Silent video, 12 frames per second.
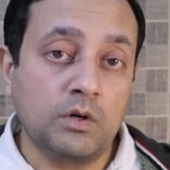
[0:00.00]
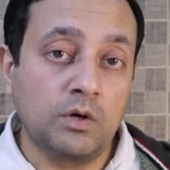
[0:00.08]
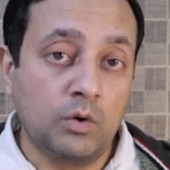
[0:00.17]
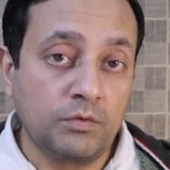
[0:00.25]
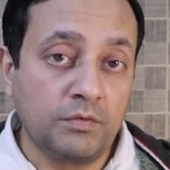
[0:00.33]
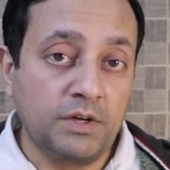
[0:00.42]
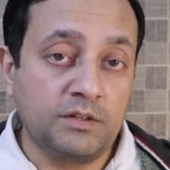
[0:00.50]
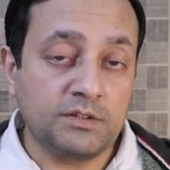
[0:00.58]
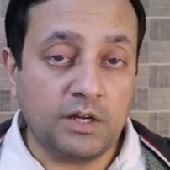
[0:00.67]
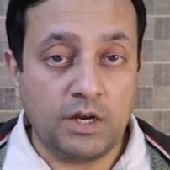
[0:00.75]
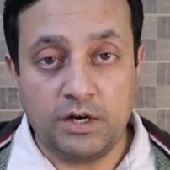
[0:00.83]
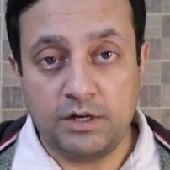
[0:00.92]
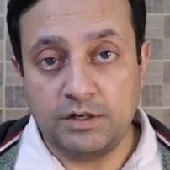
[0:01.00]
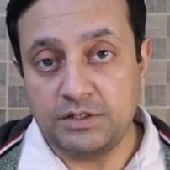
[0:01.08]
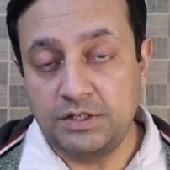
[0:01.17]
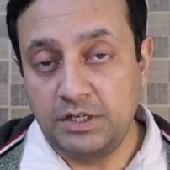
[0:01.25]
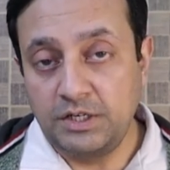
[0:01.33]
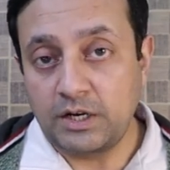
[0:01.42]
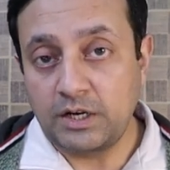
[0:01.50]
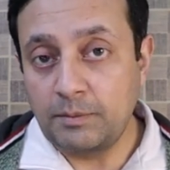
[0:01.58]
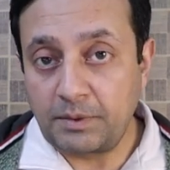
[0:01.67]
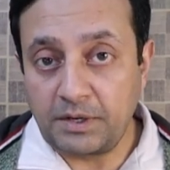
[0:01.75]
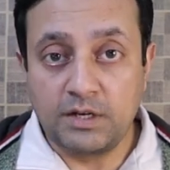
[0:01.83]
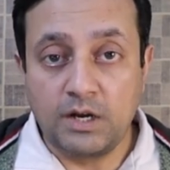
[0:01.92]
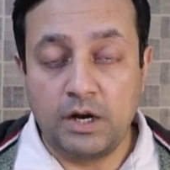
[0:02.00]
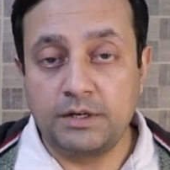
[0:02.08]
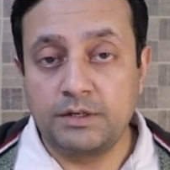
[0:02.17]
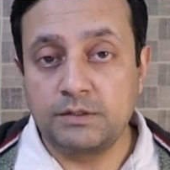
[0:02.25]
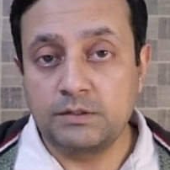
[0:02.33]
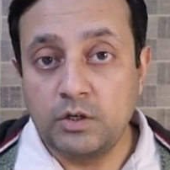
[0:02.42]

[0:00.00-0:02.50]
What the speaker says: Cloudways and need a complete guide,